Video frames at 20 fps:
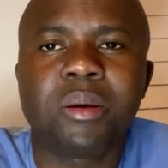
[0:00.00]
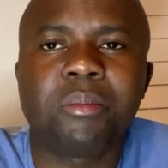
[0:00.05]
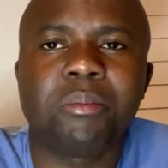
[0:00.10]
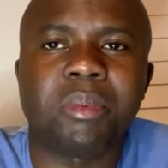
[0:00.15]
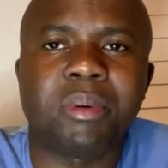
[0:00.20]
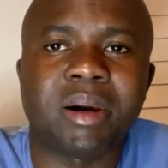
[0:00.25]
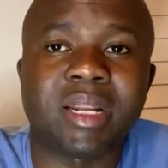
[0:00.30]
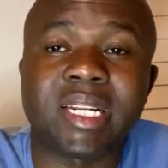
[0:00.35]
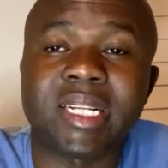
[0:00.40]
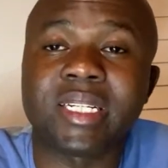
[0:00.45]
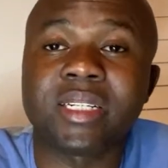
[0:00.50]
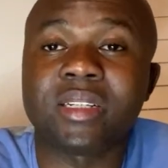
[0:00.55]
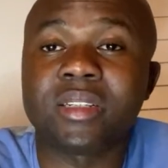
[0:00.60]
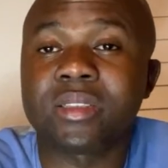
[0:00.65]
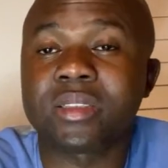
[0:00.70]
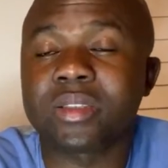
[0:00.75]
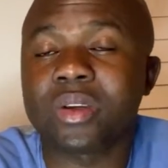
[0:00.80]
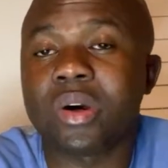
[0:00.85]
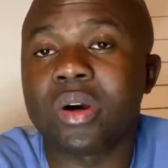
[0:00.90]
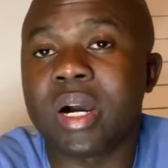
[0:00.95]
but it
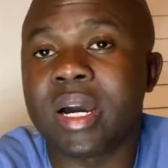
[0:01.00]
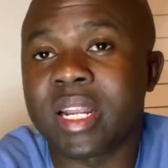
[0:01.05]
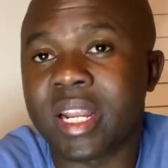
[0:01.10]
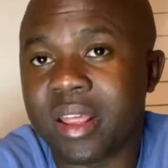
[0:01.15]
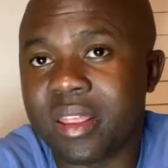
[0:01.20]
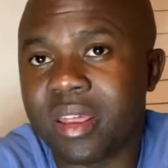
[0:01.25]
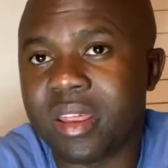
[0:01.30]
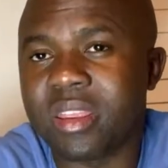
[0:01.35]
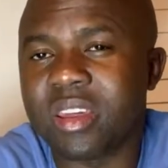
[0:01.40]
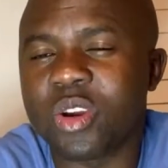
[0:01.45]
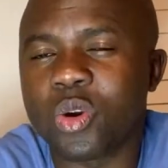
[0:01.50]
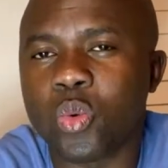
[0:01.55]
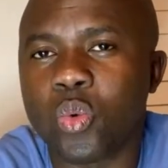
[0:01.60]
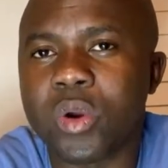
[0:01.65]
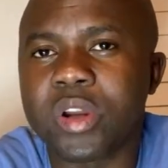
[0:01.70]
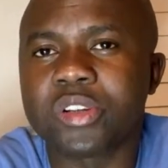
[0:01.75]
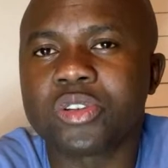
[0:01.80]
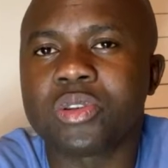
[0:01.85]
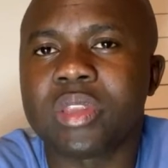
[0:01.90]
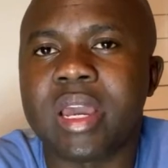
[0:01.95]
is another thing
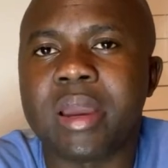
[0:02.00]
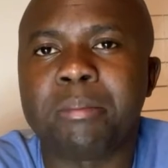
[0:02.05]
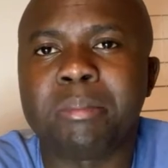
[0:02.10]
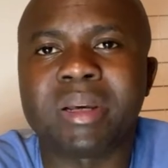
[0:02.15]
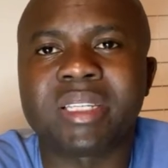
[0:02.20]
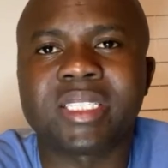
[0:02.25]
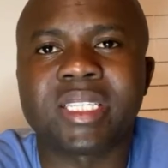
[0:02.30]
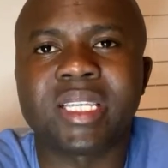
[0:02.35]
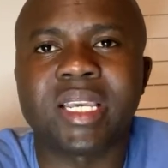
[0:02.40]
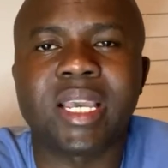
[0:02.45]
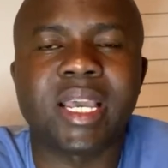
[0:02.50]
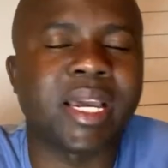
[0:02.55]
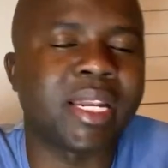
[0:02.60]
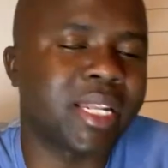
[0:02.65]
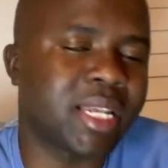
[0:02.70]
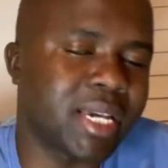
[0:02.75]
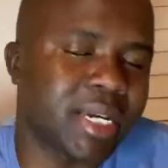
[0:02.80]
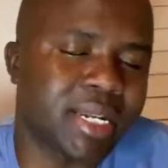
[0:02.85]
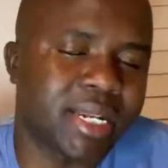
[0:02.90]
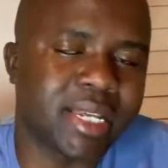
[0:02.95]
going to the embassy
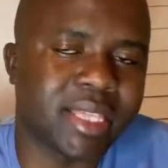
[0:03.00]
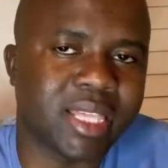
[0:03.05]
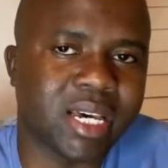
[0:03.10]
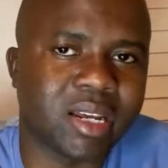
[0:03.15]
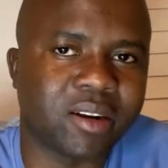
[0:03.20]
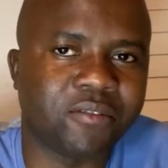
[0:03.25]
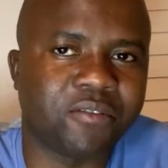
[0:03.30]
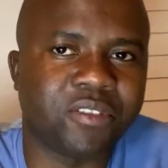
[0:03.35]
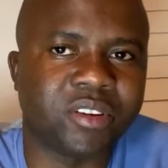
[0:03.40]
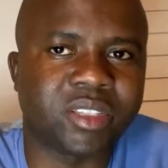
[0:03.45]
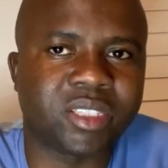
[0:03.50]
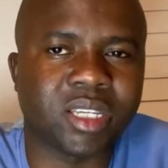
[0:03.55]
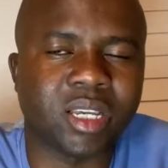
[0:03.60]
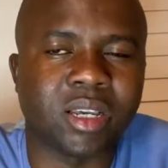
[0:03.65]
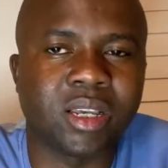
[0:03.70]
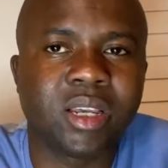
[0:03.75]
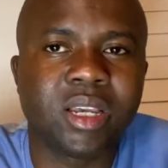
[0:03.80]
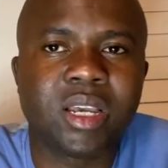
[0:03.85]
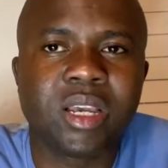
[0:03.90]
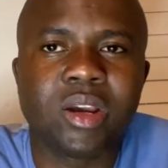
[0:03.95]
and getting that visa.